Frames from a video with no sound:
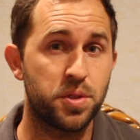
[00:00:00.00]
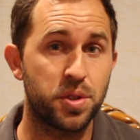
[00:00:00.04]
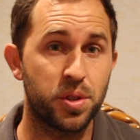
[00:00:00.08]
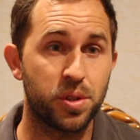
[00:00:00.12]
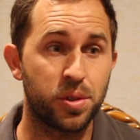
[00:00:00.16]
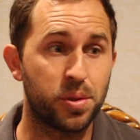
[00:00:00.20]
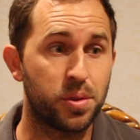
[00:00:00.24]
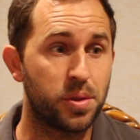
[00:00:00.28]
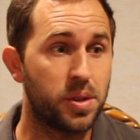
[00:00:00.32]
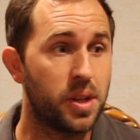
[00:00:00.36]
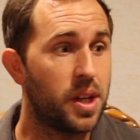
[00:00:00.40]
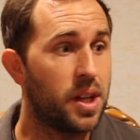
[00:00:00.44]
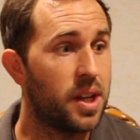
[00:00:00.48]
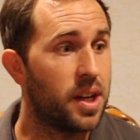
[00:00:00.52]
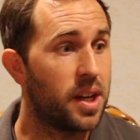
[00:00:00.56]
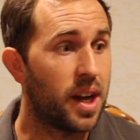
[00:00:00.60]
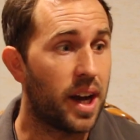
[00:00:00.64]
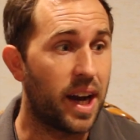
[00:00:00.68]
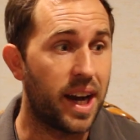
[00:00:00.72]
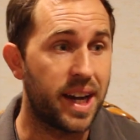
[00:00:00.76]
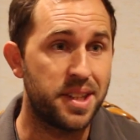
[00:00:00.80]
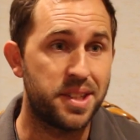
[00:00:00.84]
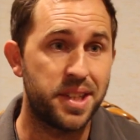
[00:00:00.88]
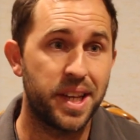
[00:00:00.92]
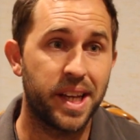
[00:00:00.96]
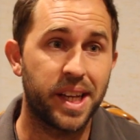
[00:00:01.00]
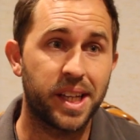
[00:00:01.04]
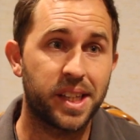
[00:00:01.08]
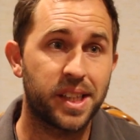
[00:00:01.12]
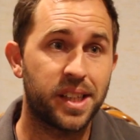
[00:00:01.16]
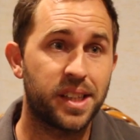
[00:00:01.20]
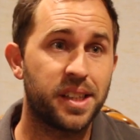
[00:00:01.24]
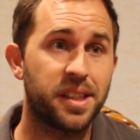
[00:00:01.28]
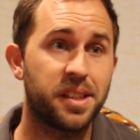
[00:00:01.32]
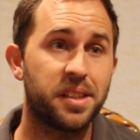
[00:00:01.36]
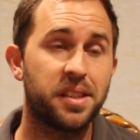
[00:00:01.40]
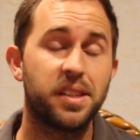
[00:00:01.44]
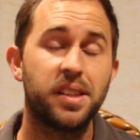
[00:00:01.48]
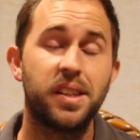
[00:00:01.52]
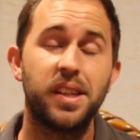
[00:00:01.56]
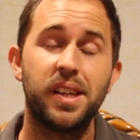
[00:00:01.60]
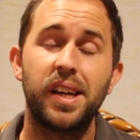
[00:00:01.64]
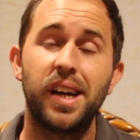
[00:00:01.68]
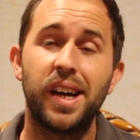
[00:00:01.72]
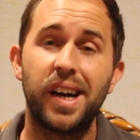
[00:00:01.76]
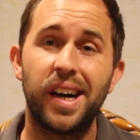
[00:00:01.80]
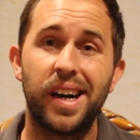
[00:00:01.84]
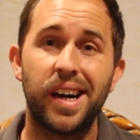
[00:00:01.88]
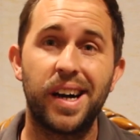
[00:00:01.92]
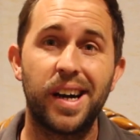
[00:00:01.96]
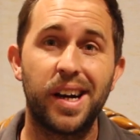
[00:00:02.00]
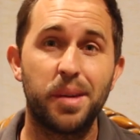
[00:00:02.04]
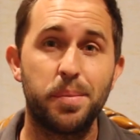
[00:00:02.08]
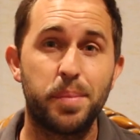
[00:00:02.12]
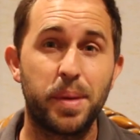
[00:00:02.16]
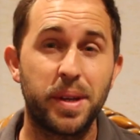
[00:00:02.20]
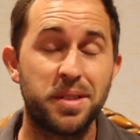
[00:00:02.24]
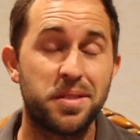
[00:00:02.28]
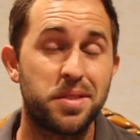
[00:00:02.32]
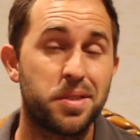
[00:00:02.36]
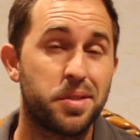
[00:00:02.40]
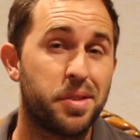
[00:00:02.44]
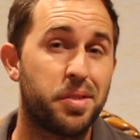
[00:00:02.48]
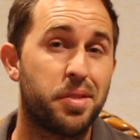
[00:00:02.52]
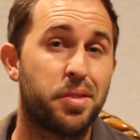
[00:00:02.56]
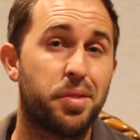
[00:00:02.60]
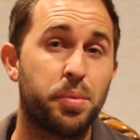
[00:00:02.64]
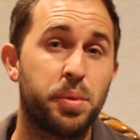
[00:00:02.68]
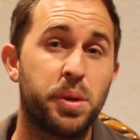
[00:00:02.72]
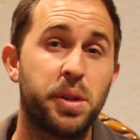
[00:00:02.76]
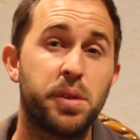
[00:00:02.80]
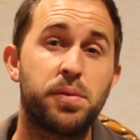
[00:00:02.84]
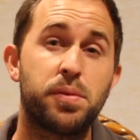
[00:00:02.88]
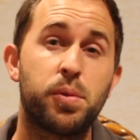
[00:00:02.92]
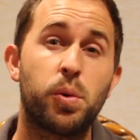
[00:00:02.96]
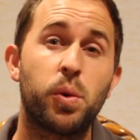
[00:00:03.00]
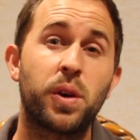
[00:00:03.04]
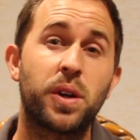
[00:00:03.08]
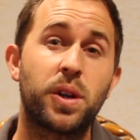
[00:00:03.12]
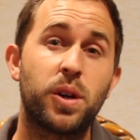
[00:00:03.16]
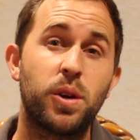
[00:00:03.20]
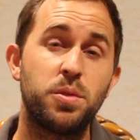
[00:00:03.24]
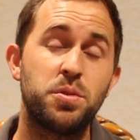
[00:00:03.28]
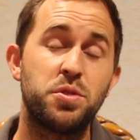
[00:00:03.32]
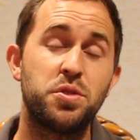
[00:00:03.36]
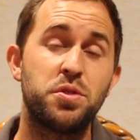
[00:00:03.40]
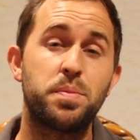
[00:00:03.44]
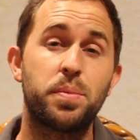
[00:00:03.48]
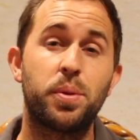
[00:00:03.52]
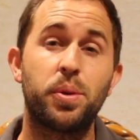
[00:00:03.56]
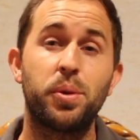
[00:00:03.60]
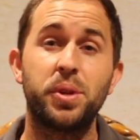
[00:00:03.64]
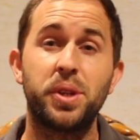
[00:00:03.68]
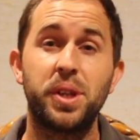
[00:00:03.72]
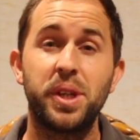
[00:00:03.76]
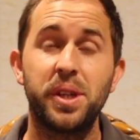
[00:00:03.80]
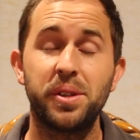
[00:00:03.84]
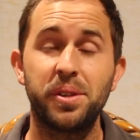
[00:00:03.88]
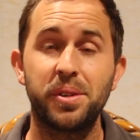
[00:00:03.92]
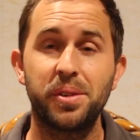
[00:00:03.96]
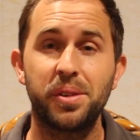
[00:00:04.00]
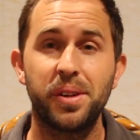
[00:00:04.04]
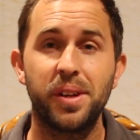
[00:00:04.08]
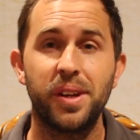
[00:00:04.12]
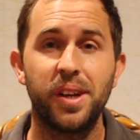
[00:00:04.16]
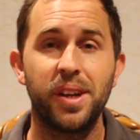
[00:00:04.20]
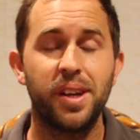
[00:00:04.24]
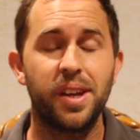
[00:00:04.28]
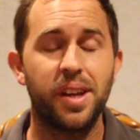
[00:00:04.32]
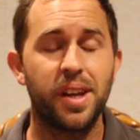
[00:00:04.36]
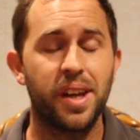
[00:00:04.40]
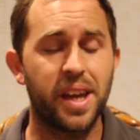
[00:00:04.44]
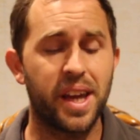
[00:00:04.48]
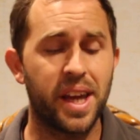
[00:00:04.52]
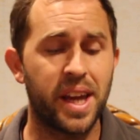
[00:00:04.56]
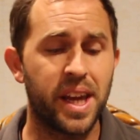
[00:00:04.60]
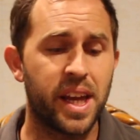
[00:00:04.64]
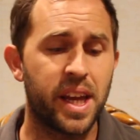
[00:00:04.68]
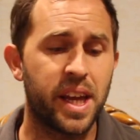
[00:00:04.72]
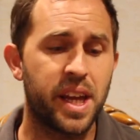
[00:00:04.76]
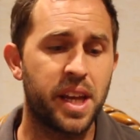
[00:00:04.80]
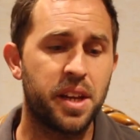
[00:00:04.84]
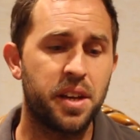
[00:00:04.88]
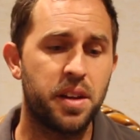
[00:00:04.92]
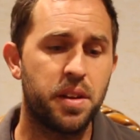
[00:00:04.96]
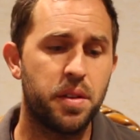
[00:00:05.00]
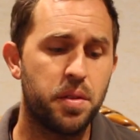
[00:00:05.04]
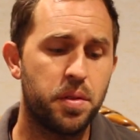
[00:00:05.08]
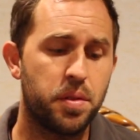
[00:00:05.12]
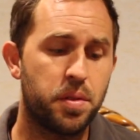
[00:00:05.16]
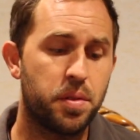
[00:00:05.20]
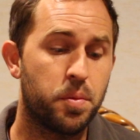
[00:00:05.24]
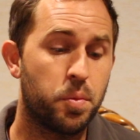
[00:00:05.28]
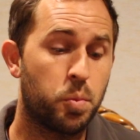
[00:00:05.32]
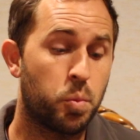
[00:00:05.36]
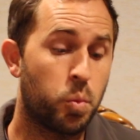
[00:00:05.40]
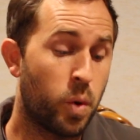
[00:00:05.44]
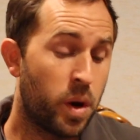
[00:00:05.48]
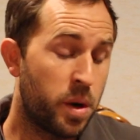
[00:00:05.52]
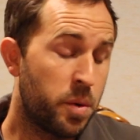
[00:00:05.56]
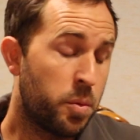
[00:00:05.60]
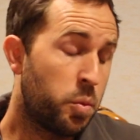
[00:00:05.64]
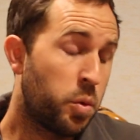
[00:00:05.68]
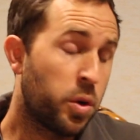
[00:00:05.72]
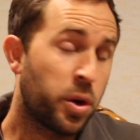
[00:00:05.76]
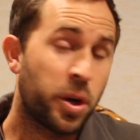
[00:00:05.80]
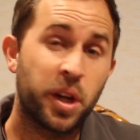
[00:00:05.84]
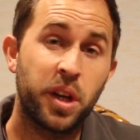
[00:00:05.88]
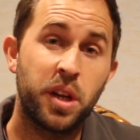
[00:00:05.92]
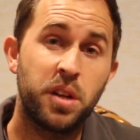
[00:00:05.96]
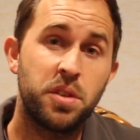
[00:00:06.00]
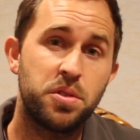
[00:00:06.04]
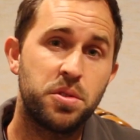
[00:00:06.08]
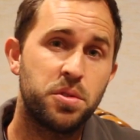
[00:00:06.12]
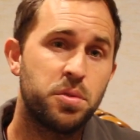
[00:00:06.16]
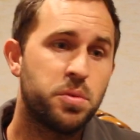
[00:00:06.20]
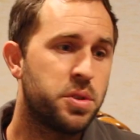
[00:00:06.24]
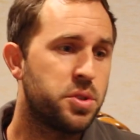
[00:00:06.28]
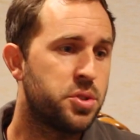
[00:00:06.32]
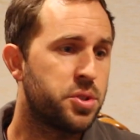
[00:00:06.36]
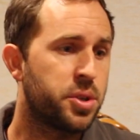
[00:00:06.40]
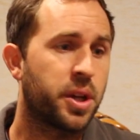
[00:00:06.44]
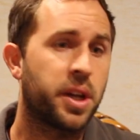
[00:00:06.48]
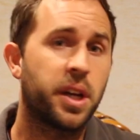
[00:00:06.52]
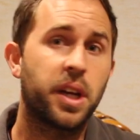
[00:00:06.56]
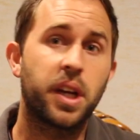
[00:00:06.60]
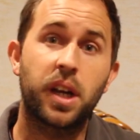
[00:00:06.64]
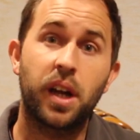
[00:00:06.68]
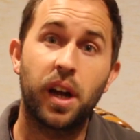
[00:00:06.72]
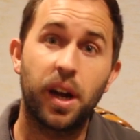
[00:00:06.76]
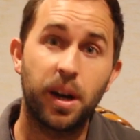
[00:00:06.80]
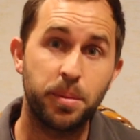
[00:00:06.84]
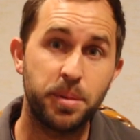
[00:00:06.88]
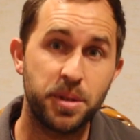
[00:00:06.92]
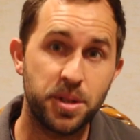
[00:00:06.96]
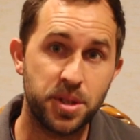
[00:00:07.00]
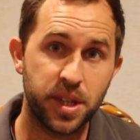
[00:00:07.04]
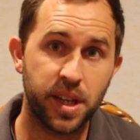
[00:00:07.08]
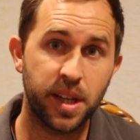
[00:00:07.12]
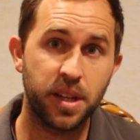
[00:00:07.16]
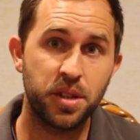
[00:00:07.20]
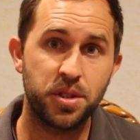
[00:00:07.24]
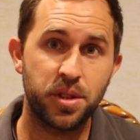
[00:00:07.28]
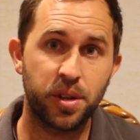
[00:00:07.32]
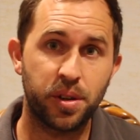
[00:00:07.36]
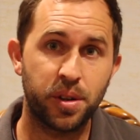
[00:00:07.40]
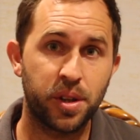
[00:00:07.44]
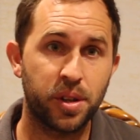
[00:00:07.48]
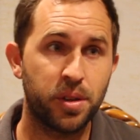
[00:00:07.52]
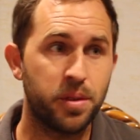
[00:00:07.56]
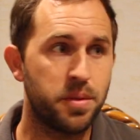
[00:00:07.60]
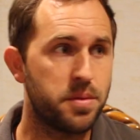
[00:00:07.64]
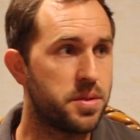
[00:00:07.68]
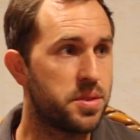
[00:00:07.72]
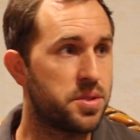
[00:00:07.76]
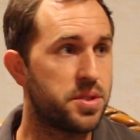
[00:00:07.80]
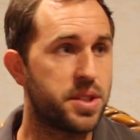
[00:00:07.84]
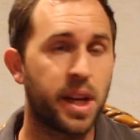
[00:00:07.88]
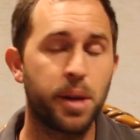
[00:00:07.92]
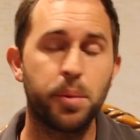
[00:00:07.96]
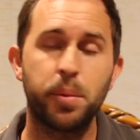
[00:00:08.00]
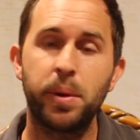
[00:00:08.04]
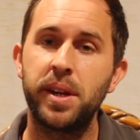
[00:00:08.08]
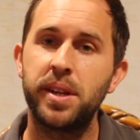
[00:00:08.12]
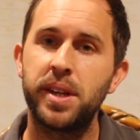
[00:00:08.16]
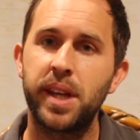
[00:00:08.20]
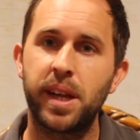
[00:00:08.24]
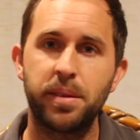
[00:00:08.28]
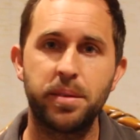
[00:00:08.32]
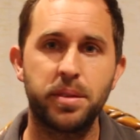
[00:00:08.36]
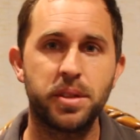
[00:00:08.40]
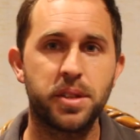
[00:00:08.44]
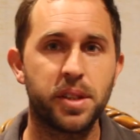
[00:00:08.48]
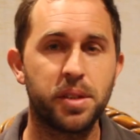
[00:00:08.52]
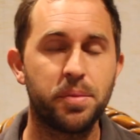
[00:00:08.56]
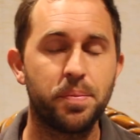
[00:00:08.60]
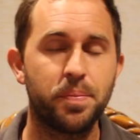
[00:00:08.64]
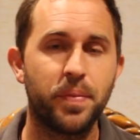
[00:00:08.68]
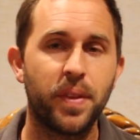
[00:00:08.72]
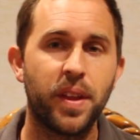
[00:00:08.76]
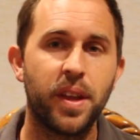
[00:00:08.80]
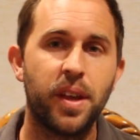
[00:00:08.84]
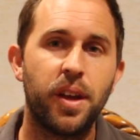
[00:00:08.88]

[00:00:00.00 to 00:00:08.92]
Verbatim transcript: So I take on uh, basically three to four coaches per year. And what we're gonna do is you're gonna come to San Antonio the same way David did.